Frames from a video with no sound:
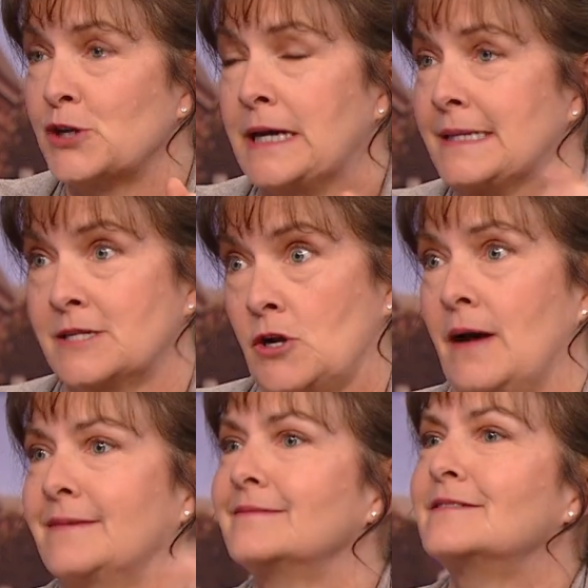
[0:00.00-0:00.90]
shut. It's
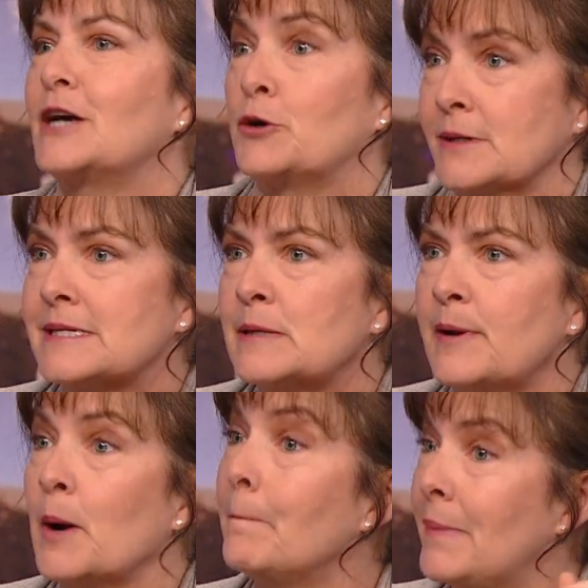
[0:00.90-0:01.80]
not a grizzly hmm.
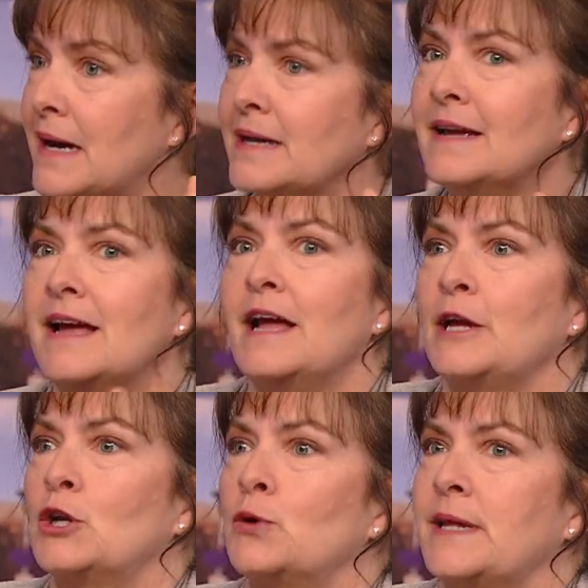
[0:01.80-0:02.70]
bear, but
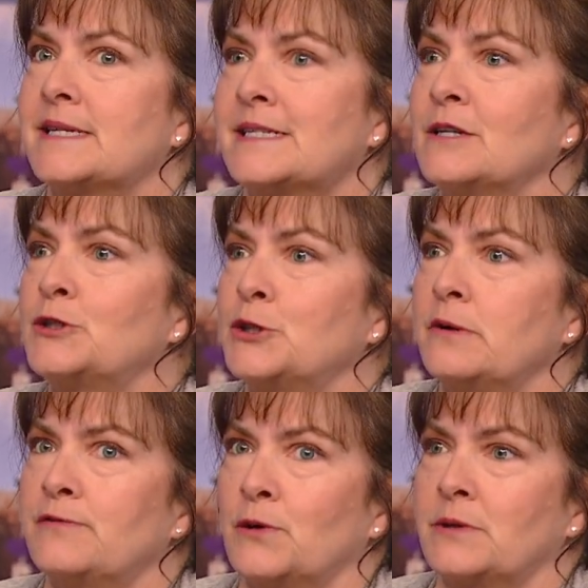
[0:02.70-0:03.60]
you know they still do
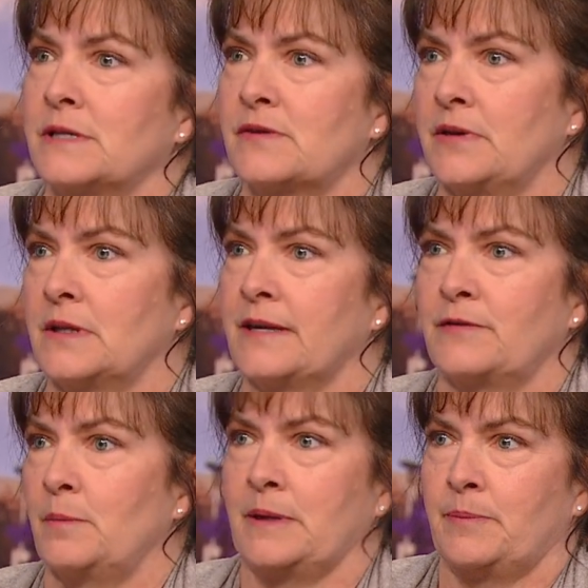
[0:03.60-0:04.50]
evoke this feeling of
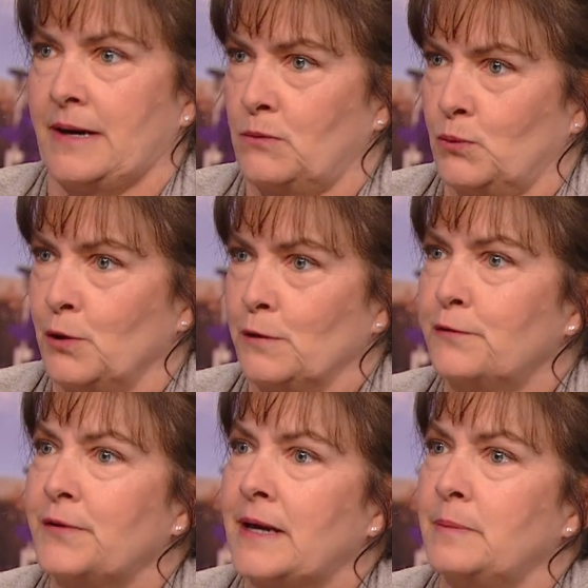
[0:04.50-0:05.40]
the big bad
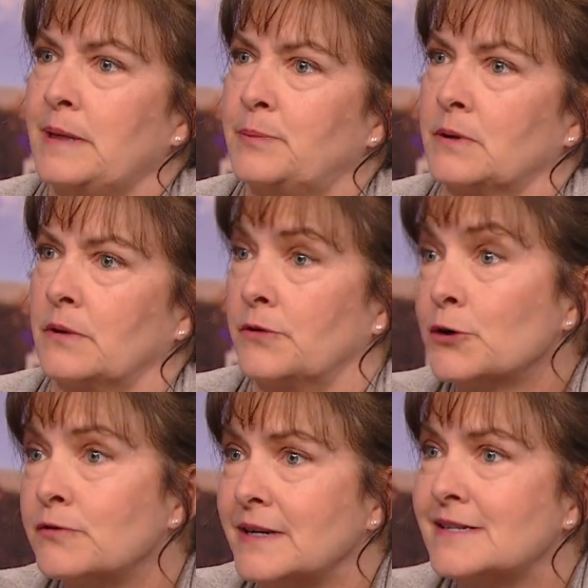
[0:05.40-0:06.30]
wolf, and people are
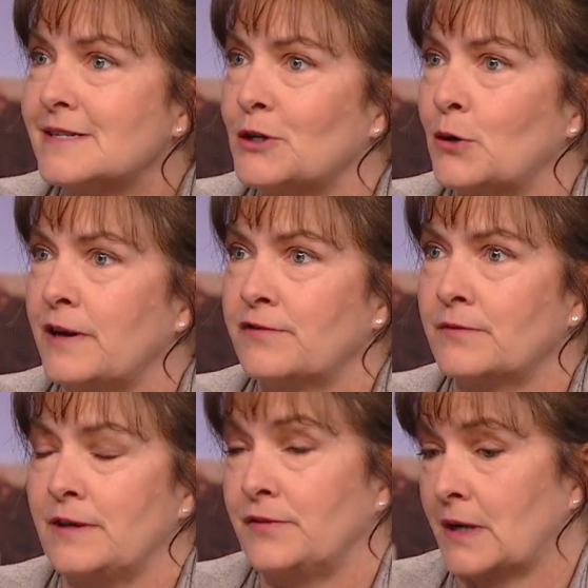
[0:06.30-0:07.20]
nervous. You know if
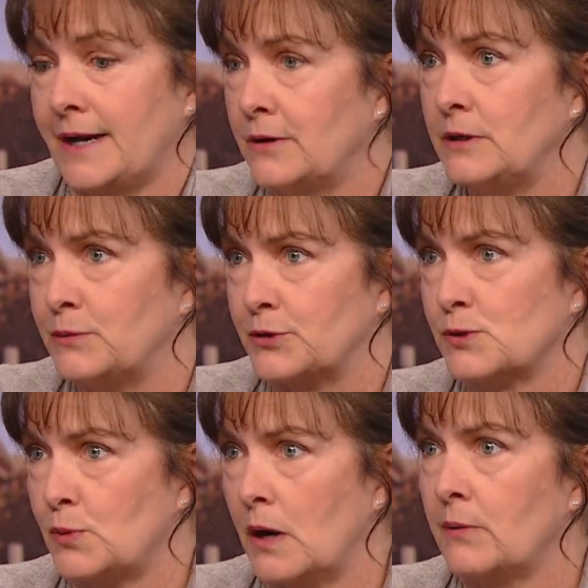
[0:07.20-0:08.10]
if a coyote will
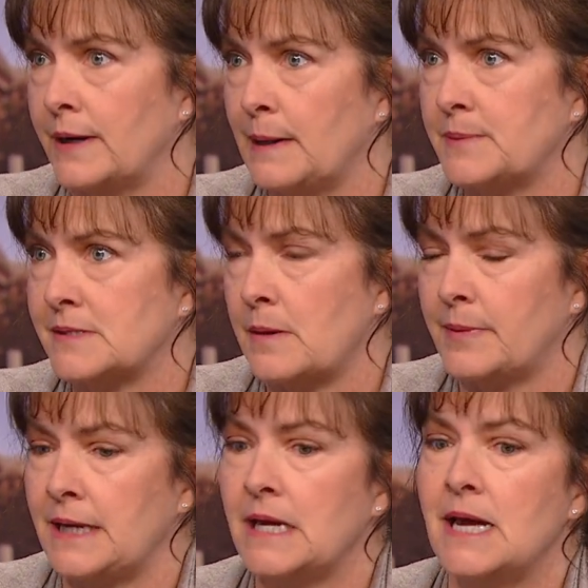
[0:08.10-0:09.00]
just walk right up to
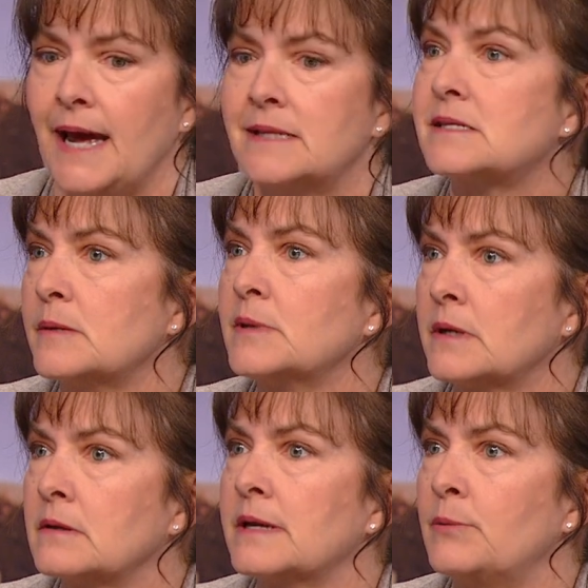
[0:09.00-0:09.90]
somebody, and
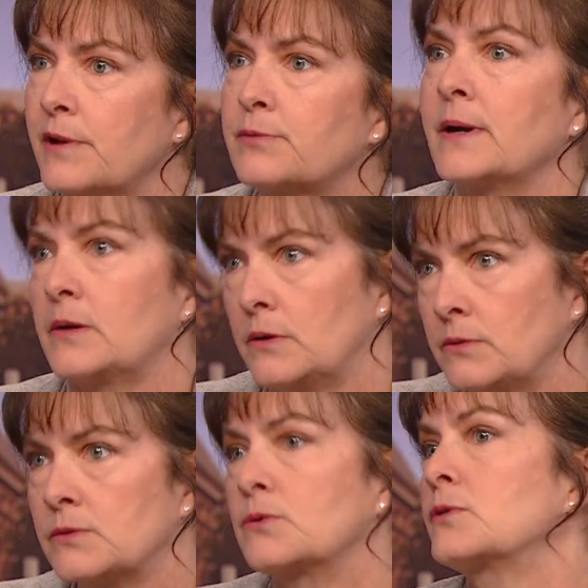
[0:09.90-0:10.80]
similarly with
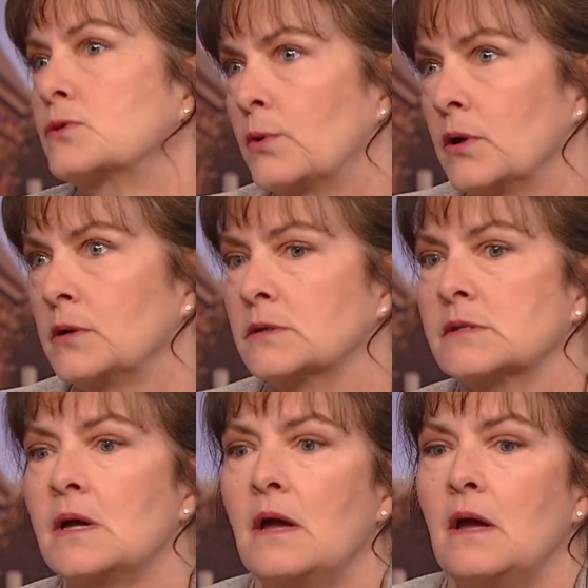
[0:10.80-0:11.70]
raccoons or squirrels,